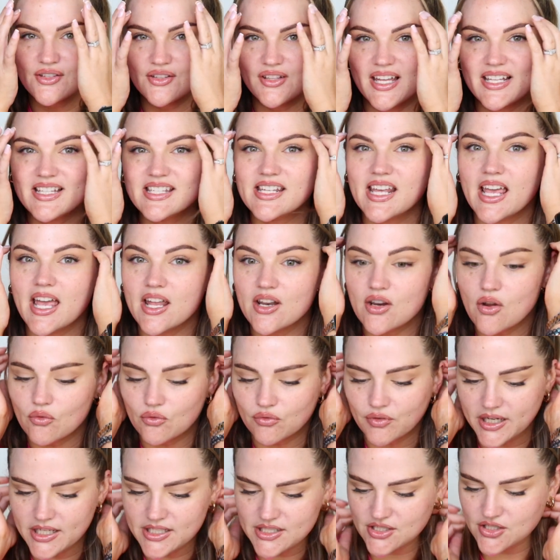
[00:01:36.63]
Let's get
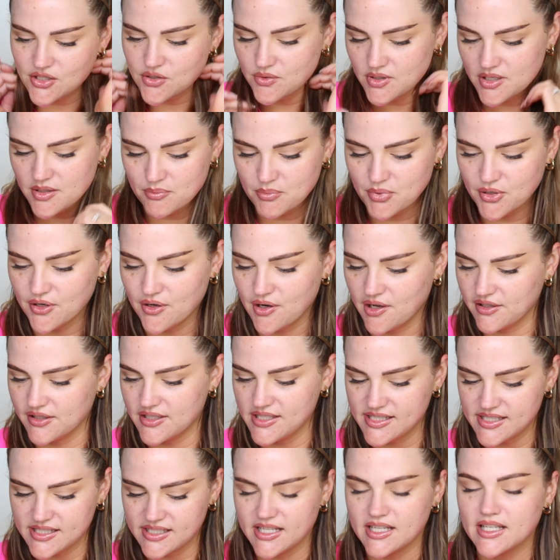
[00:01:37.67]
right to it. Put it on
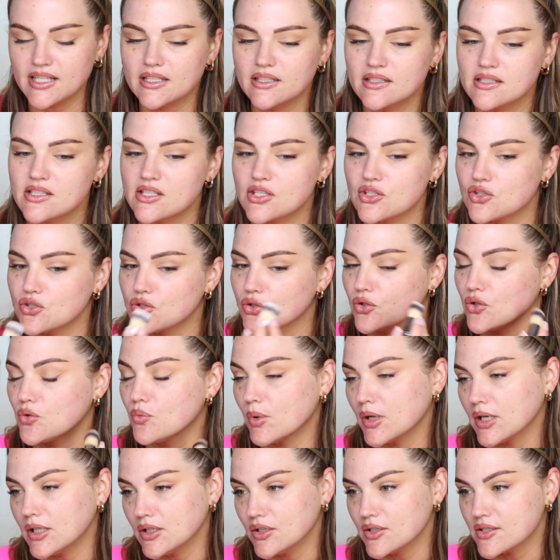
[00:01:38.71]
the skin to show you
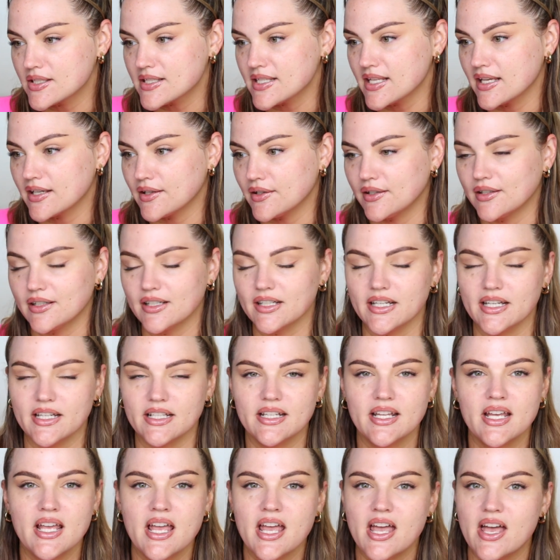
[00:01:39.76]
what it looks like
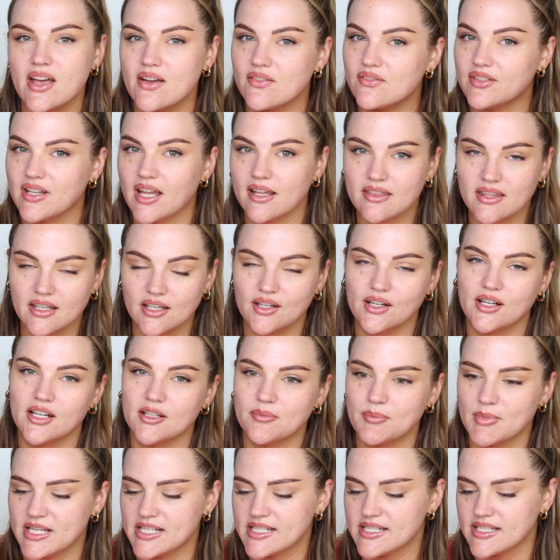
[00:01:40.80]
on. I have nothing
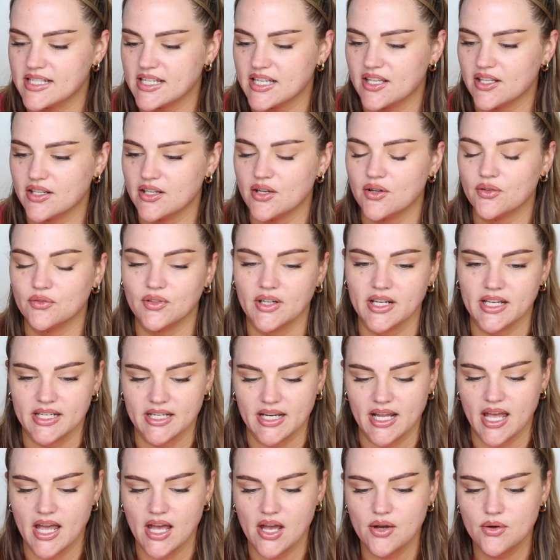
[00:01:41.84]
on my skin right
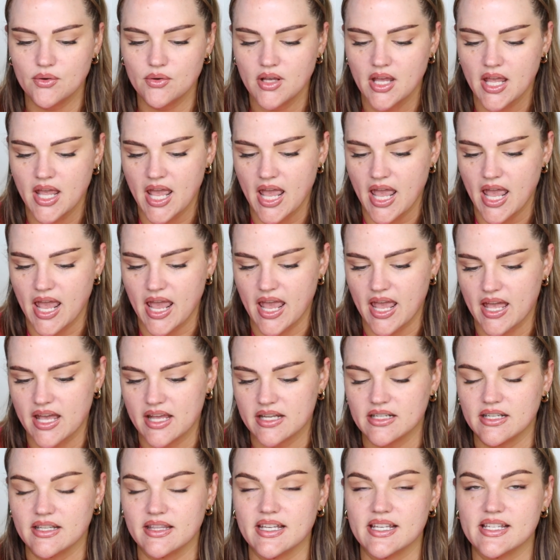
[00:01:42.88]
now.
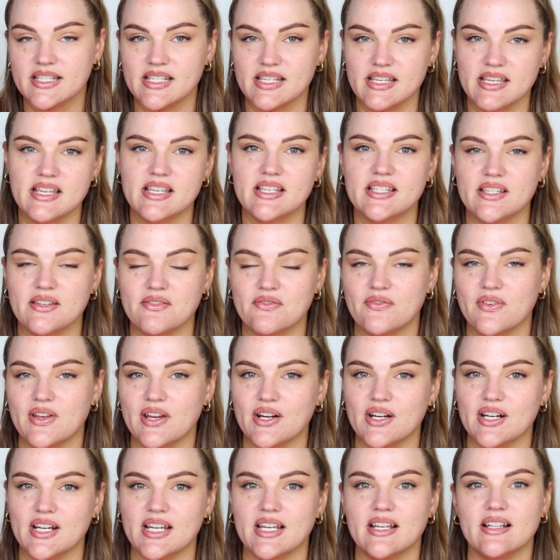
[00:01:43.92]
And this is a
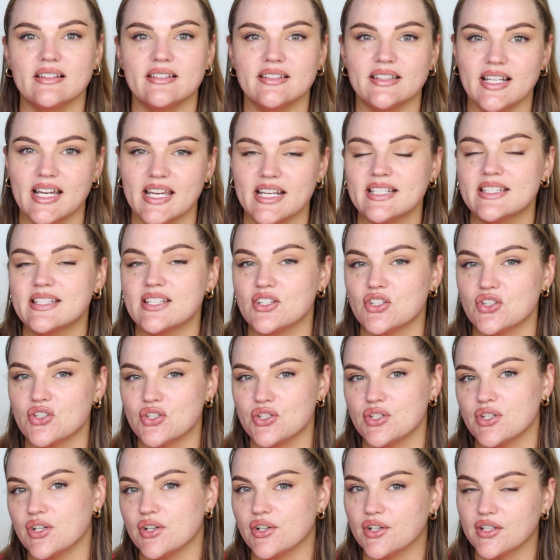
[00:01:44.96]
very light to
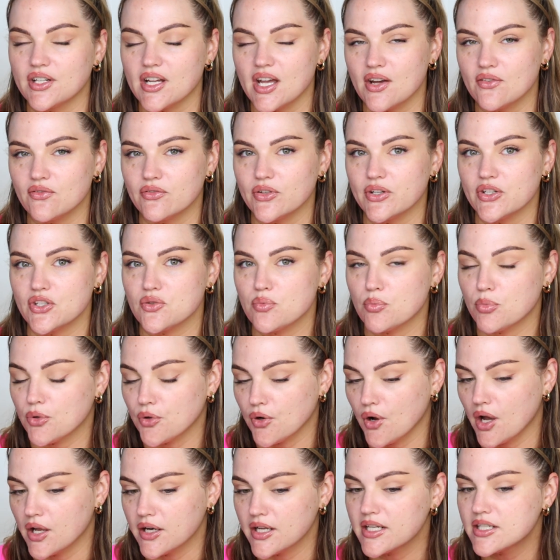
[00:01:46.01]
sheer coverage
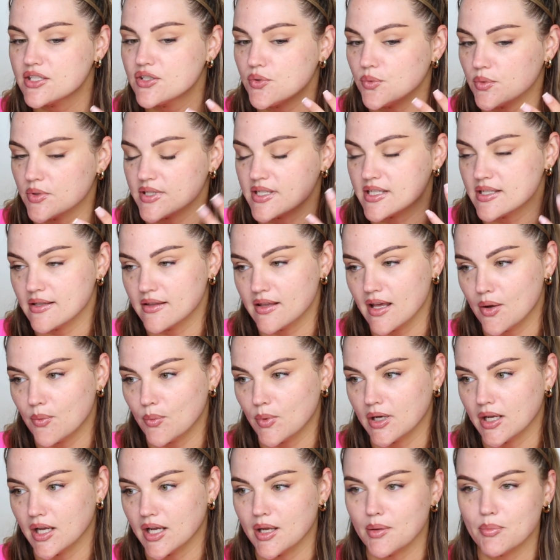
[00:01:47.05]
product. You will see that
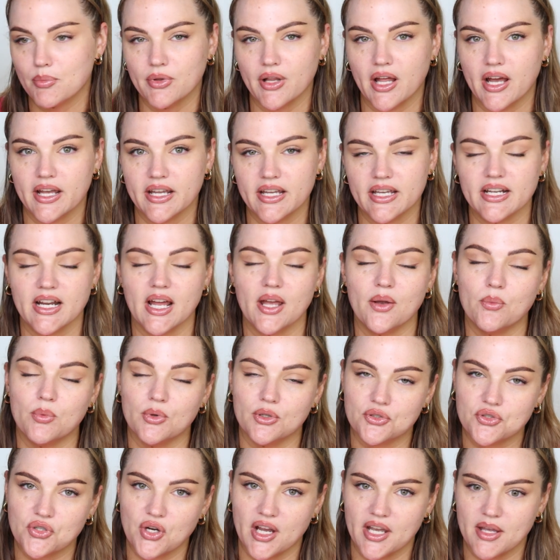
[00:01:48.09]
when I apply it. I
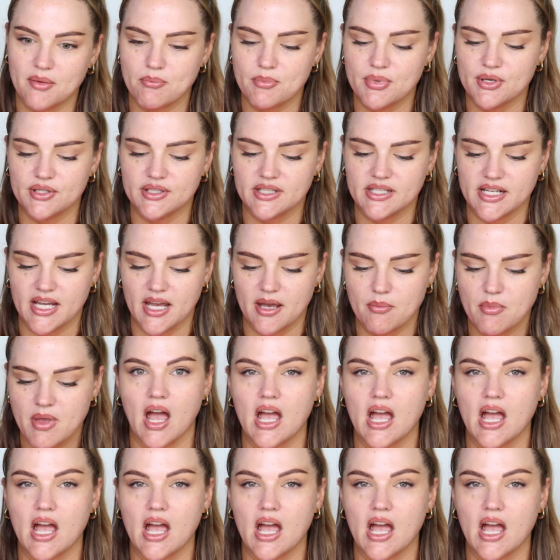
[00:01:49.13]
will try and build it up.